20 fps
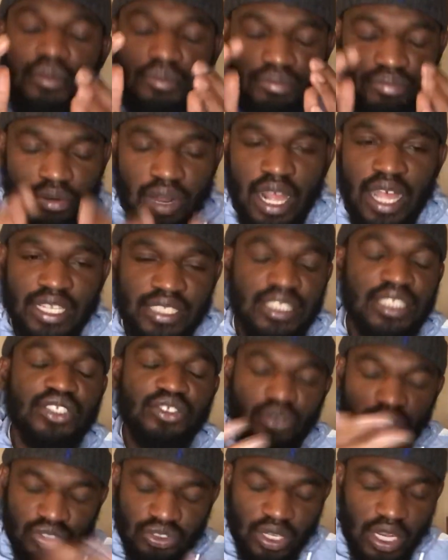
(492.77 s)
Bras is
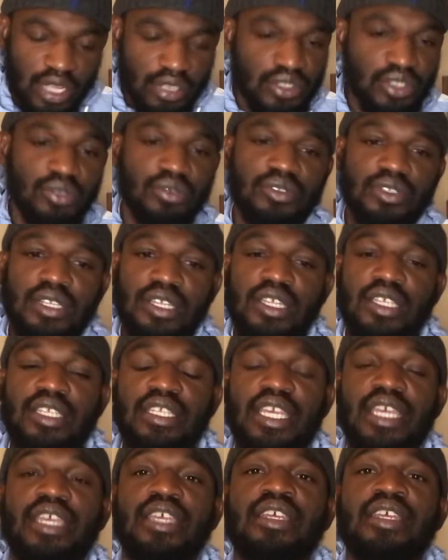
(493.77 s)
on trial. So
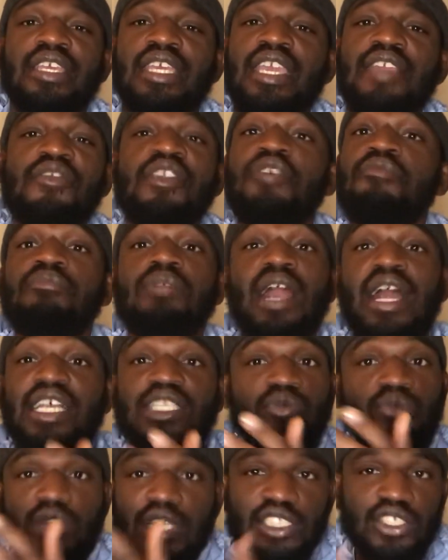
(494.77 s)
yeah, even if Bras
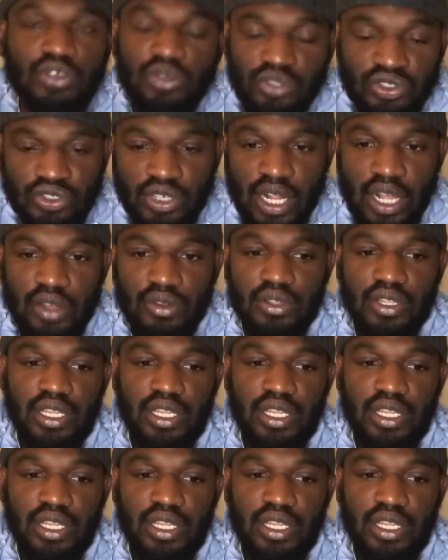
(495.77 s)
wasn't on trial,